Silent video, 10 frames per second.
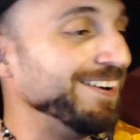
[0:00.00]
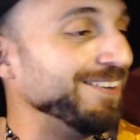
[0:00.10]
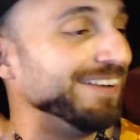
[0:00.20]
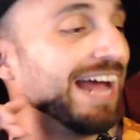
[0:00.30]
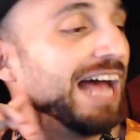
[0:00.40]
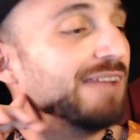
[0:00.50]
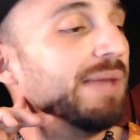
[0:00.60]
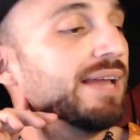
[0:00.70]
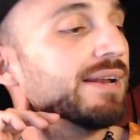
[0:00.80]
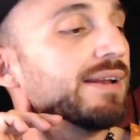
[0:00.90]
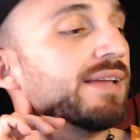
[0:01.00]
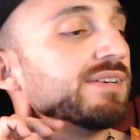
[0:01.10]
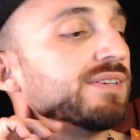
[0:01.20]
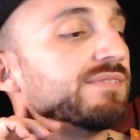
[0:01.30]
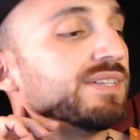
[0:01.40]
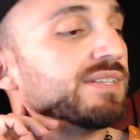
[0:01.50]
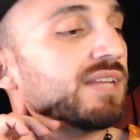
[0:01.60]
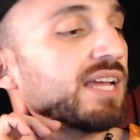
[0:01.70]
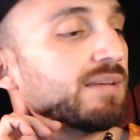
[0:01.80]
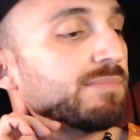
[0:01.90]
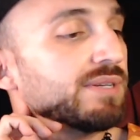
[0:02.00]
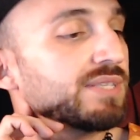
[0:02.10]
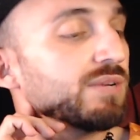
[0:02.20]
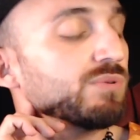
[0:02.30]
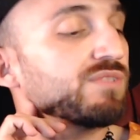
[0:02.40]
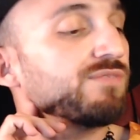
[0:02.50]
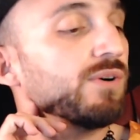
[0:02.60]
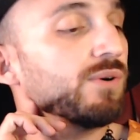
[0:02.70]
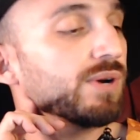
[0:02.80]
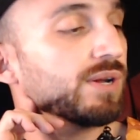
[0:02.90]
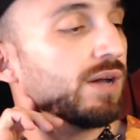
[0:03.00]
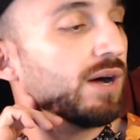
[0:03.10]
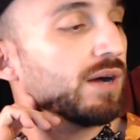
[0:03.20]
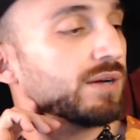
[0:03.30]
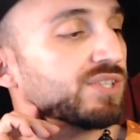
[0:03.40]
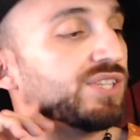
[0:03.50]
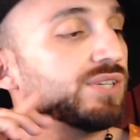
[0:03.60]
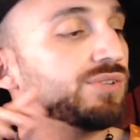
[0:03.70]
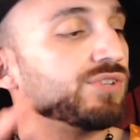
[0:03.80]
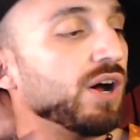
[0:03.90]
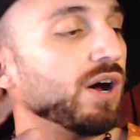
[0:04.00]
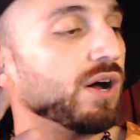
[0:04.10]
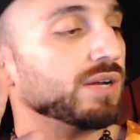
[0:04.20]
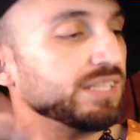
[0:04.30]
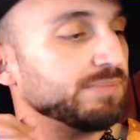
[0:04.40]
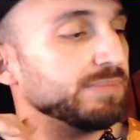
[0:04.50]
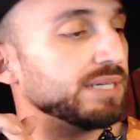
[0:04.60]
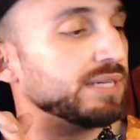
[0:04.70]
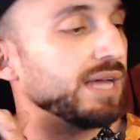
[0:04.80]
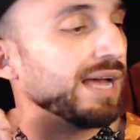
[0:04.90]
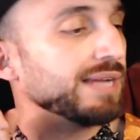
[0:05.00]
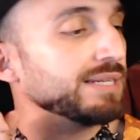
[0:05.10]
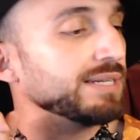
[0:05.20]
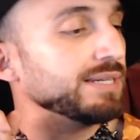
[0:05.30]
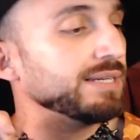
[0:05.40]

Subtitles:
When I'd made an end of these labors, it was 4 o'clock, still dark as midnight.